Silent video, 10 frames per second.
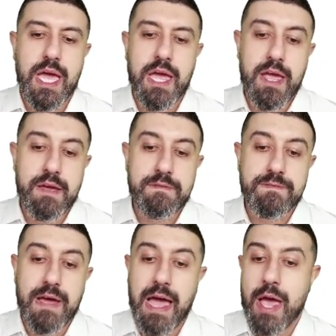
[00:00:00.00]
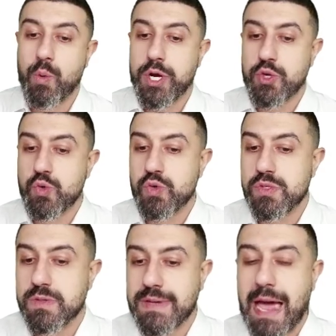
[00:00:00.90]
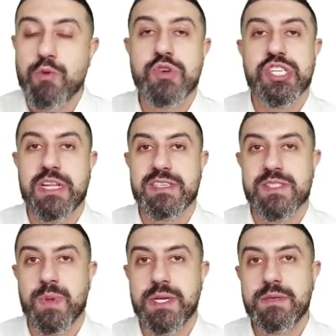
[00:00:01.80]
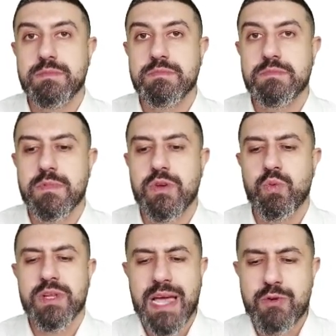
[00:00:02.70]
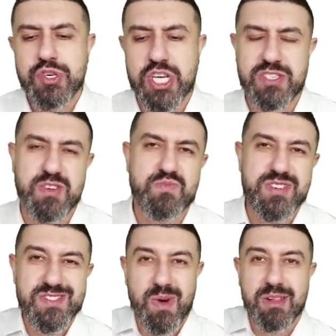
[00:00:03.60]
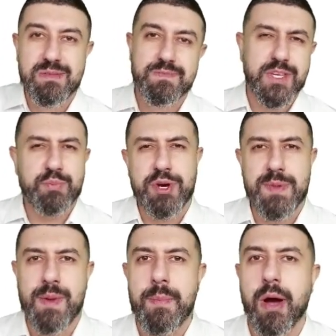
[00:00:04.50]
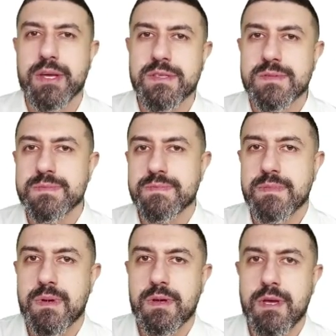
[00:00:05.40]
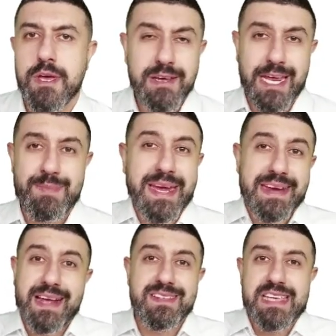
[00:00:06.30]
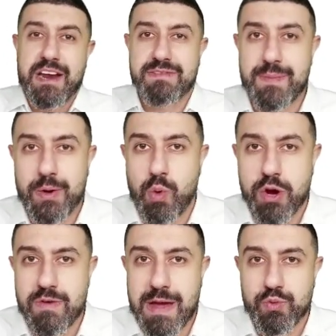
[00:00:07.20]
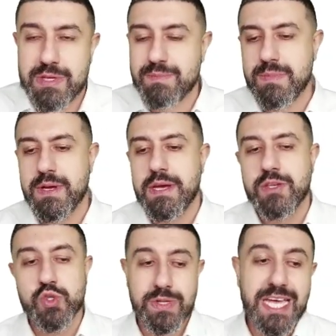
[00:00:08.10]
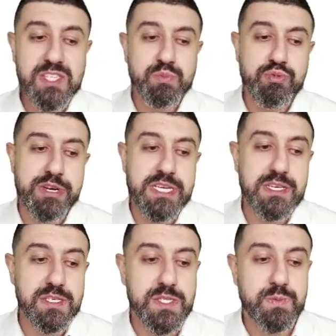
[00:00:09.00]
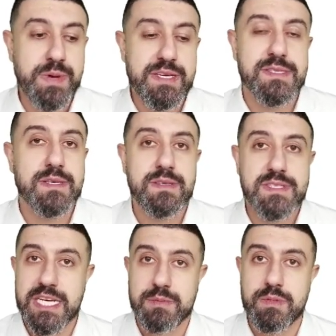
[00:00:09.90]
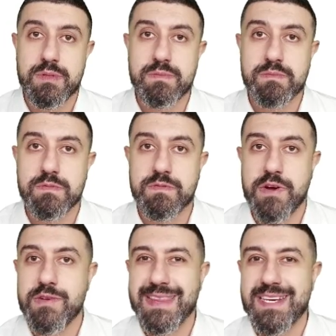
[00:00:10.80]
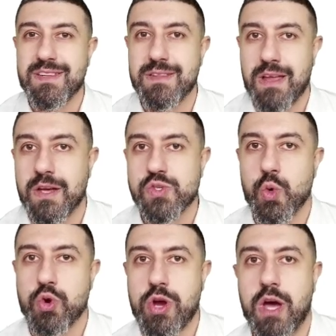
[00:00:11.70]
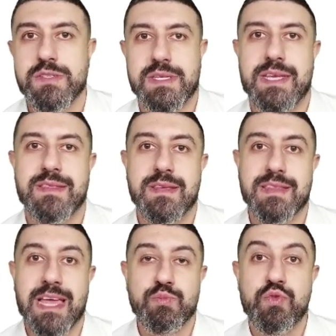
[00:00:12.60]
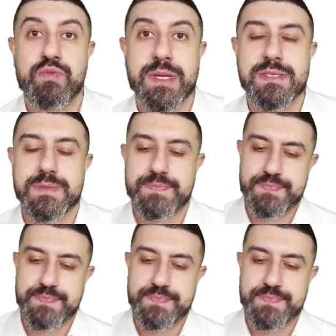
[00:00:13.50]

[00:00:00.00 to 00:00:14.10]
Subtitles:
If I want to use cowrie shells as money, well, cowrie shells are pretty small. Can put them in my pockets. Can make a necklace out of them and walk around with them. So that's pretty space saleable. Very little loss or cost in that movement.